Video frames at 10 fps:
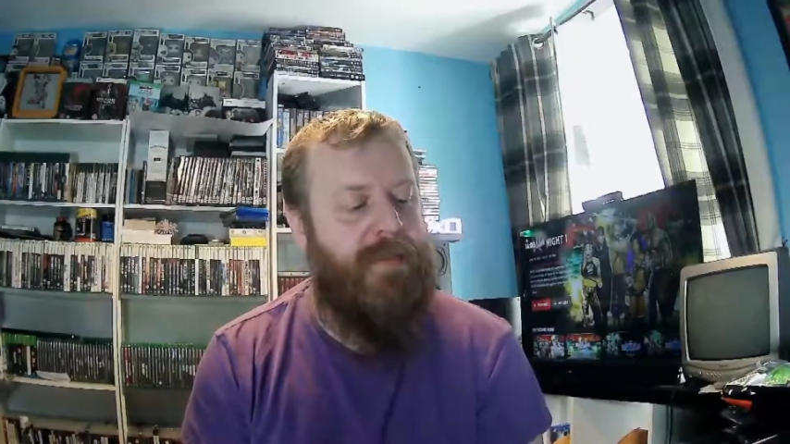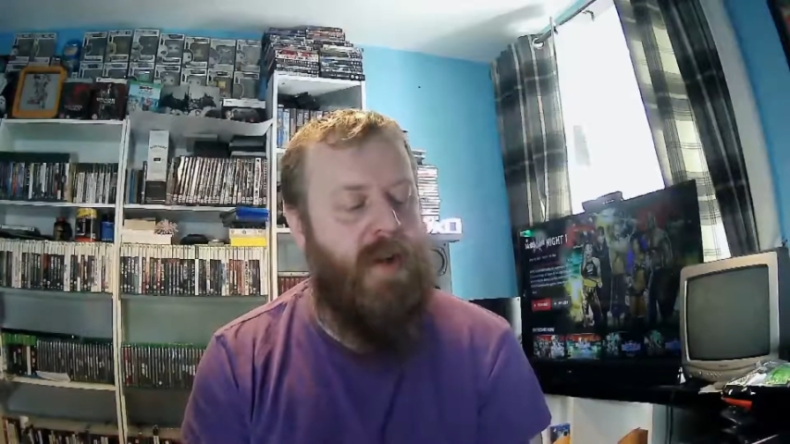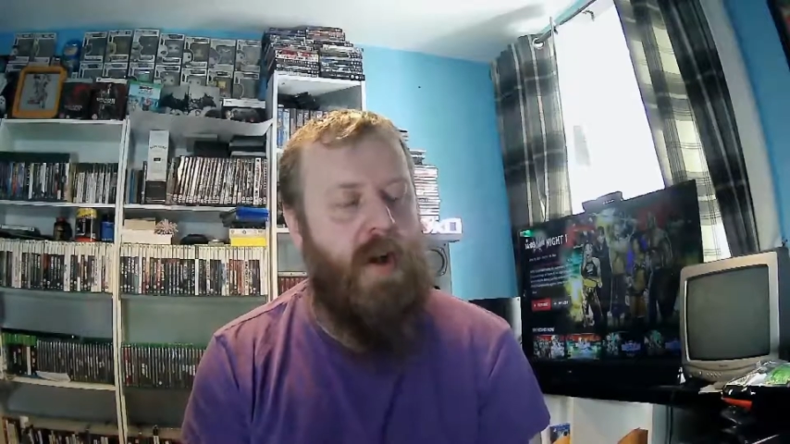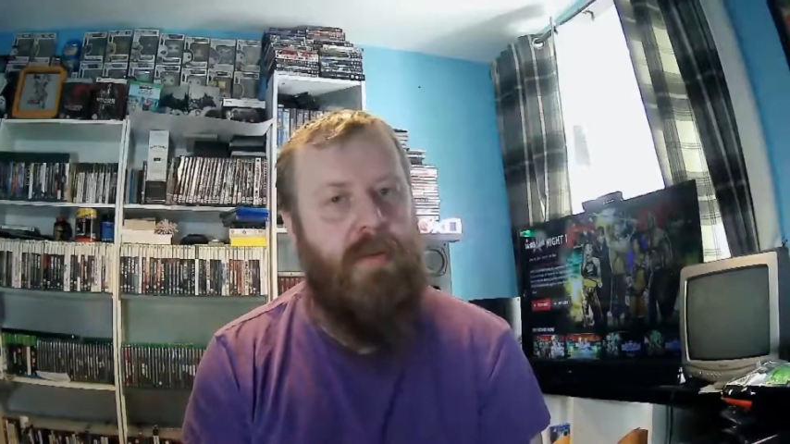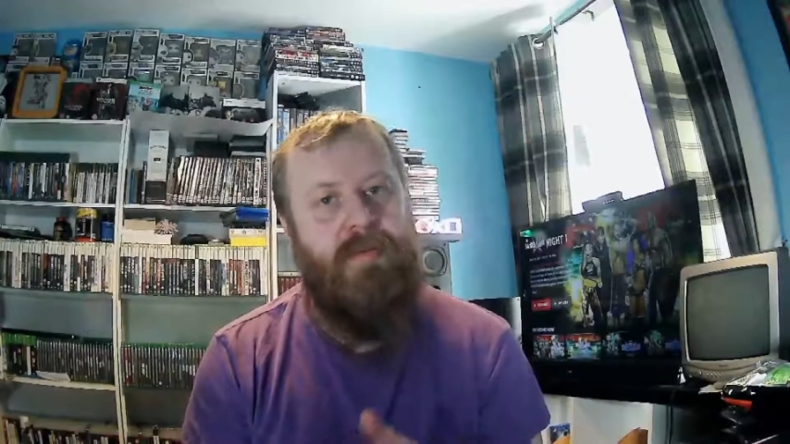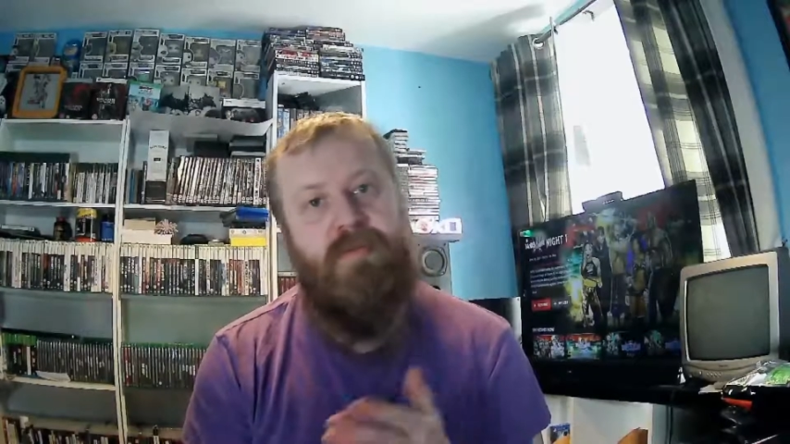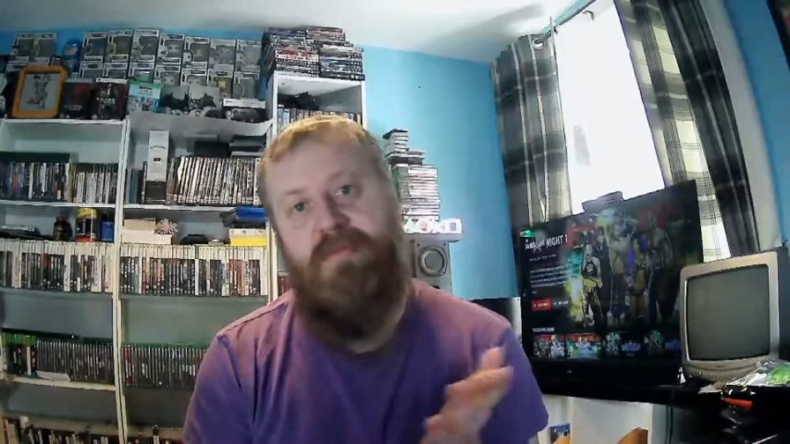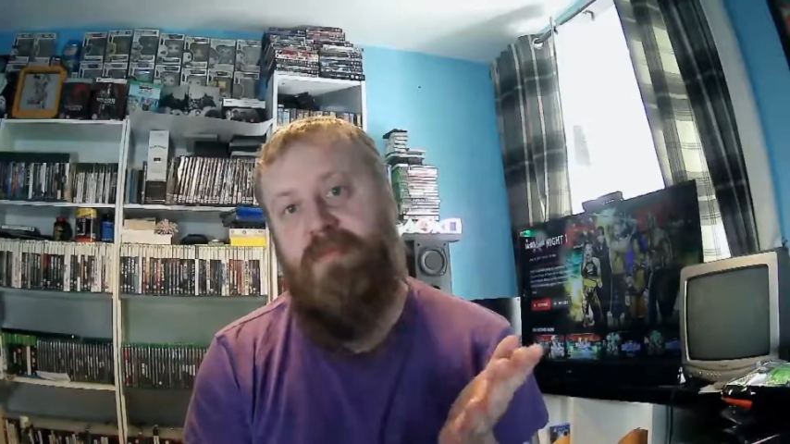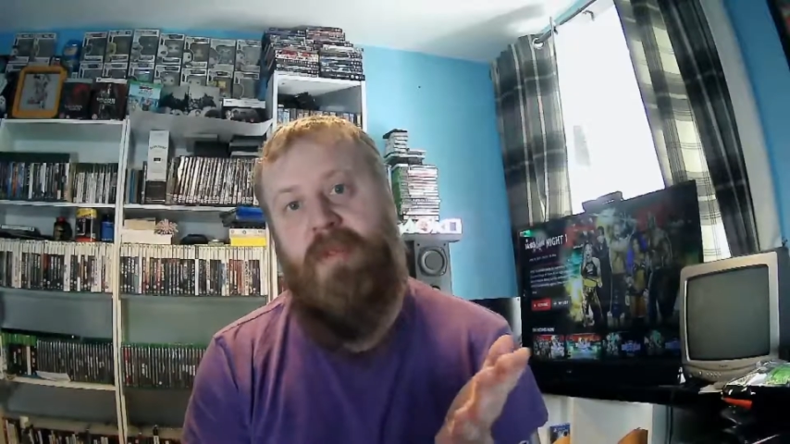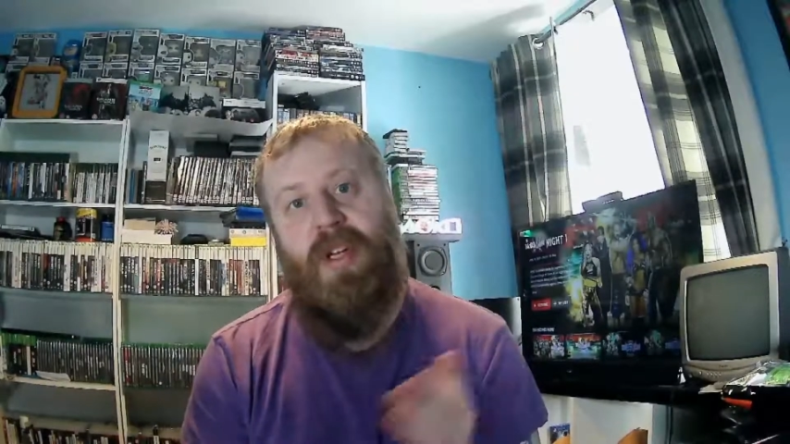not,
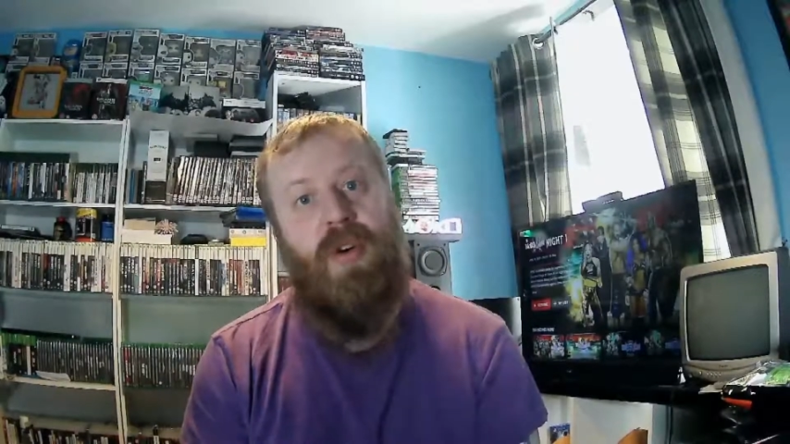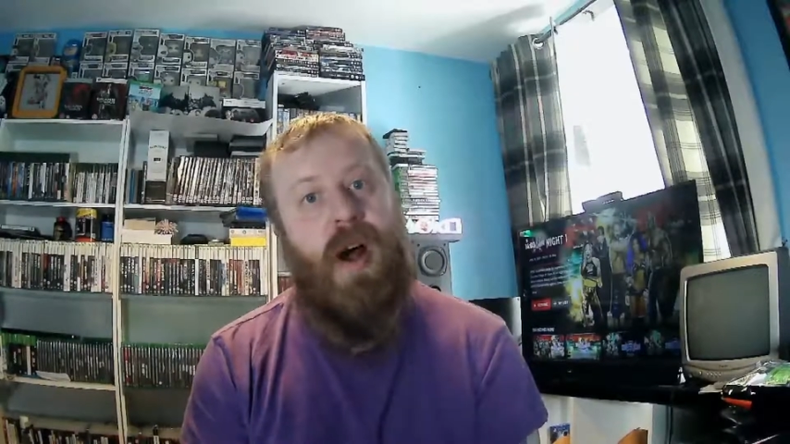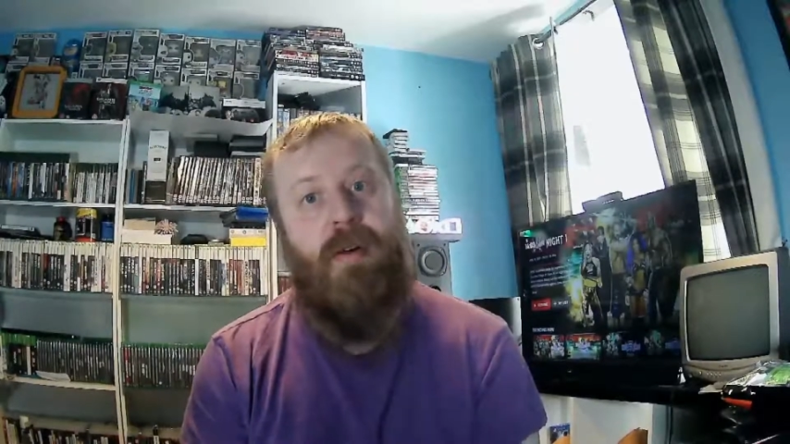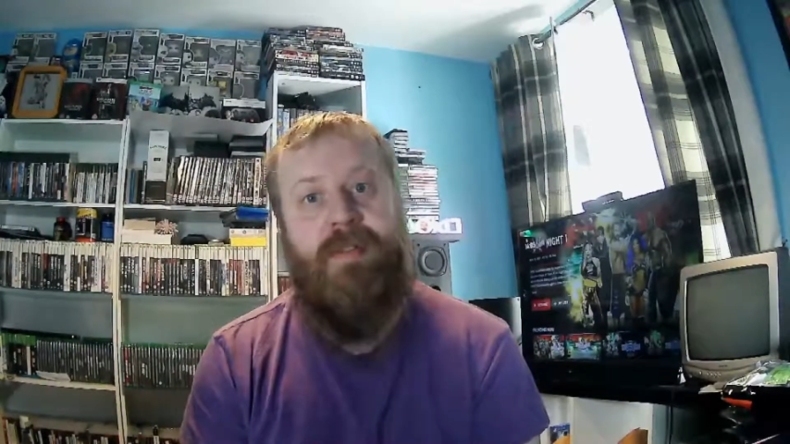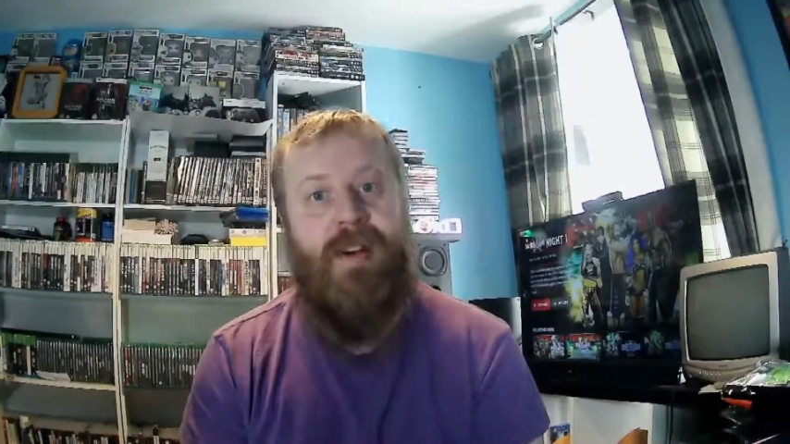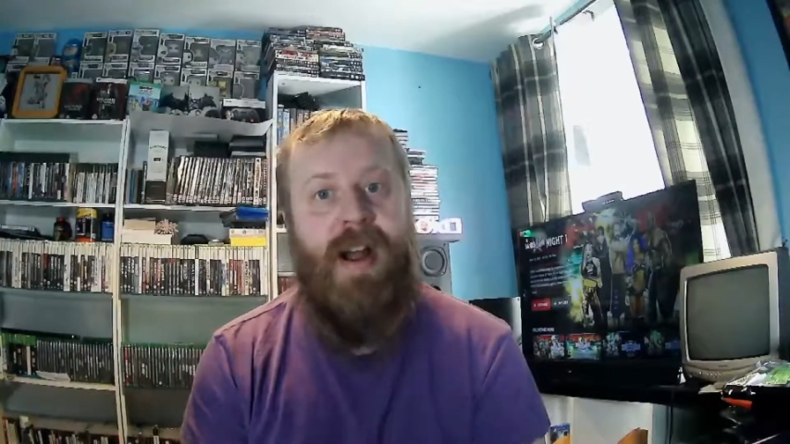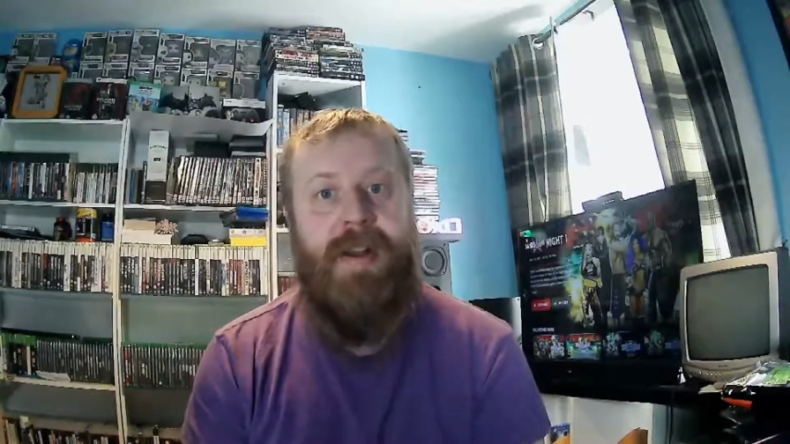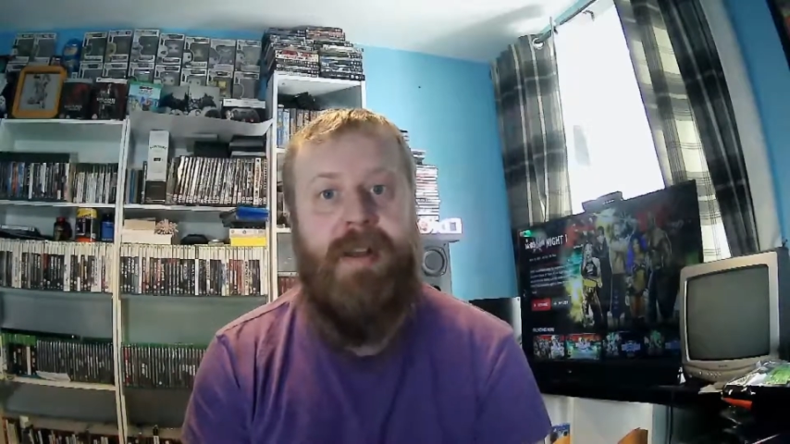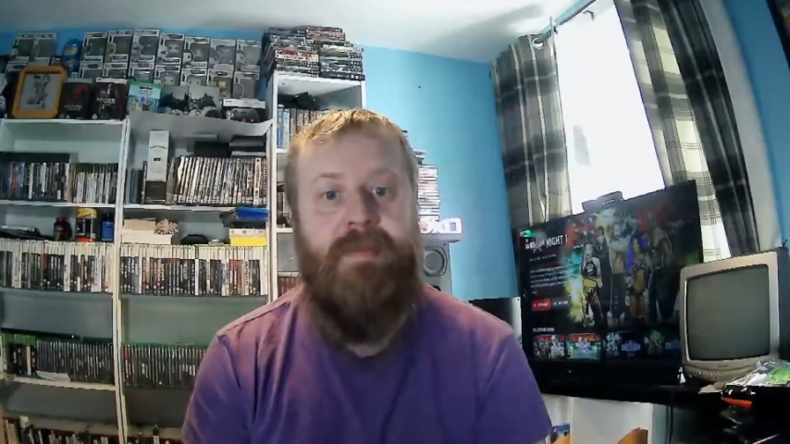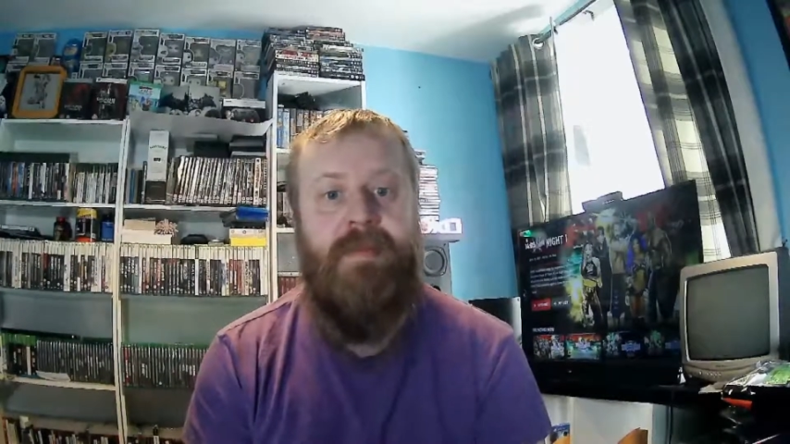go out and find it.